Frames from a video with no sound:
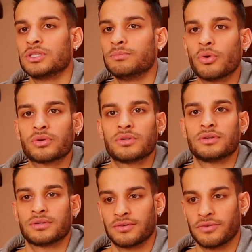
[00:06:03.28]
important
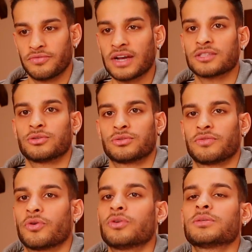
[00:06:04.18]
factors, of
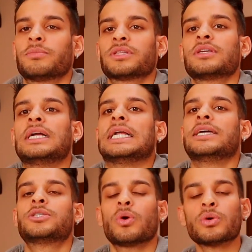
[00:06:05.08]
course, but
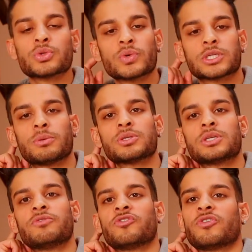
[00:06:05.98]
it's also
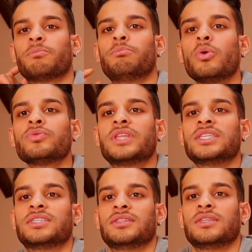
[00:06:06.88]
responsible for bone
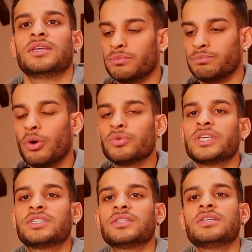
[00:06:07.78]
density. Bone
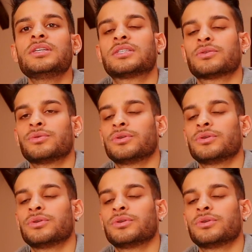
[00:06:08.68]
density is